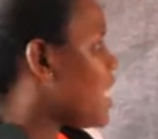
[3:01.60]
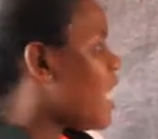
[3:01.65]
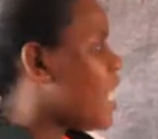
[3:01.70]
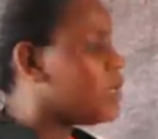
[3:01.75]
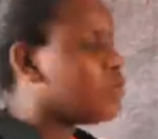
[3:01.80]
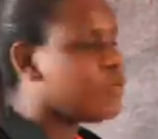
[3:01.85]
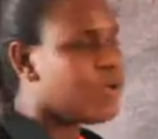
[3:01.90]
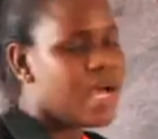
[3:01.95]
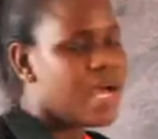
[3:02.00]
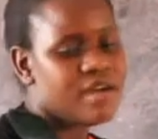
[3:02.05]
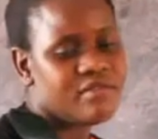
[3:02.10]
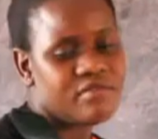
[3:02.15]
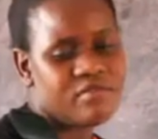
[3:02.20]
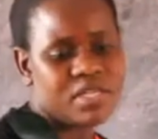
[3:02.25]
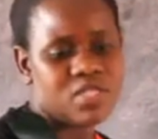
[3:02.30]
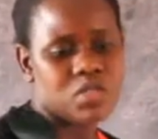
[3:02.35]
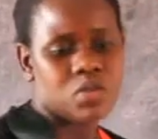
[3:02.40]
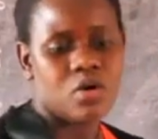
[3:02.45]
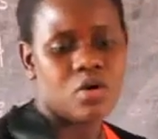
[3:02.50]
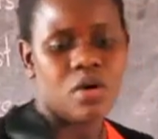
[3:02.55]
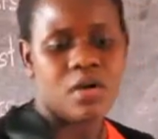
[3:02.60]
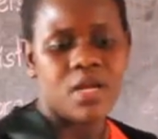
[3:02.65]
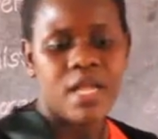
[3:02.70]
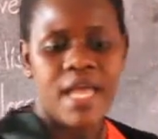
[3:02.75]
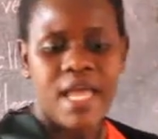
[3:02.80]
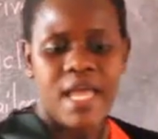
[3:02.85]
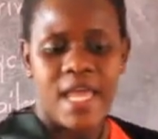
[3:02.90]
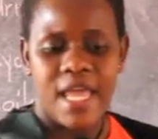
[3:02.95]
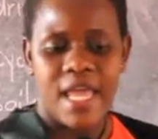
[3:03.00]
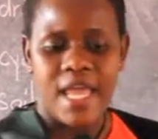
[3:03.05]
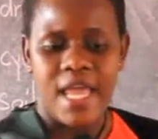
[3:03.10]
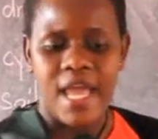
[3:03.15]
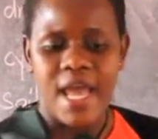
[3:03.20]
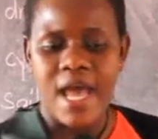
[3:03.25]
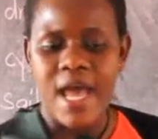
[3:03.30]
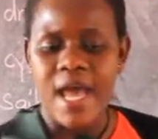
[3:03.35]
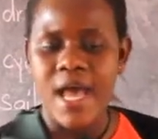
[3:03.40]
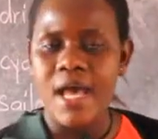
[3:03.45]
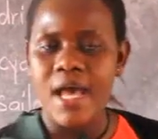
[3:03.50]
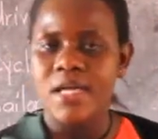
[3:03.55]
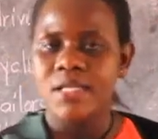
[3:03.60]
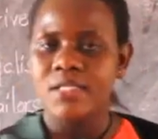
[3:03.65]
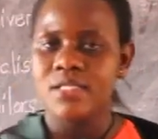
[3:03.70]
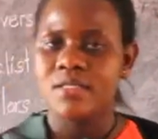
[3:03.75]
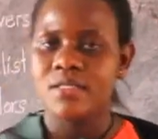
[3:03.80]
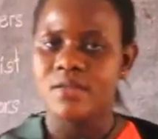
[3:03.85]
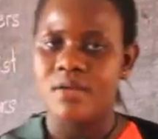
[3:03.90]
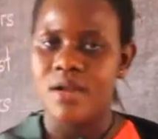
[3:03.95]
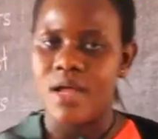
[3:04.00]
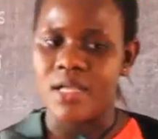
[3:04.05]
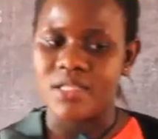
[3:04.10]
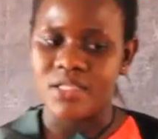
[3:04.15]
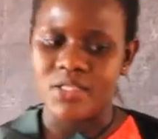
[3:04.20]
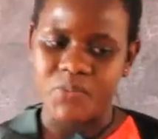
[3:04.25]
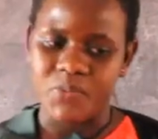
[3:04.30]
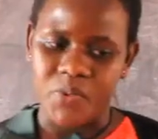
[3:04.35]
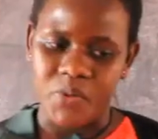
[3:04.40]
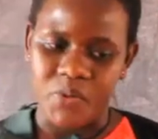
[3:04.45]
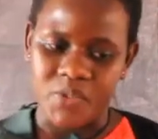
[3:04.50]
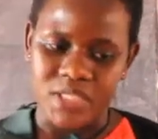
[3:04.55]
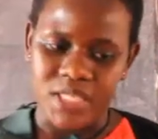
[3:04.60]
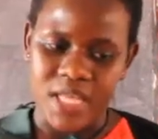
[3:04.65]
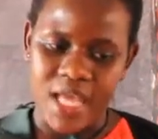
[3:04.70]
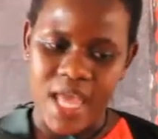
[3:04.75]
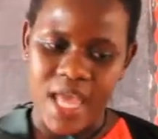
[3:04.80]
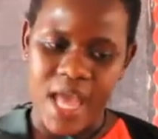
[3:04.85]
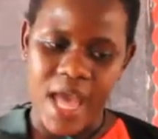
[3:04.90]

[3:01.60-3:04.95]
and we have what we call air transport.